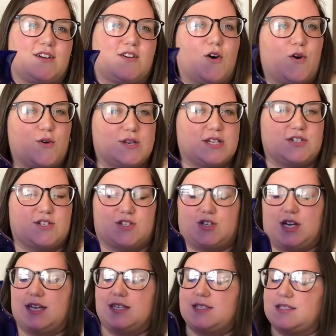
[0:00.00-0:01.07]
old and
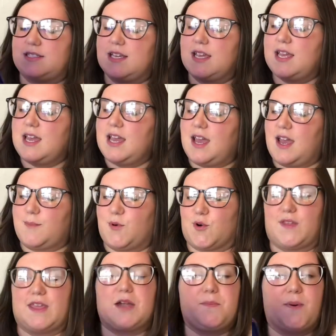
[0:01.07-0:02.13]
distressed, more
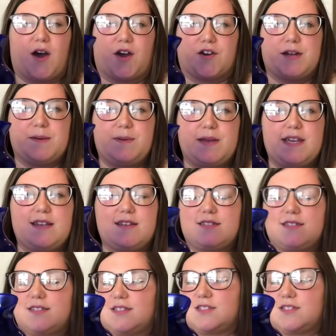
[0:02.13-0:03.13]
like a pottery piece.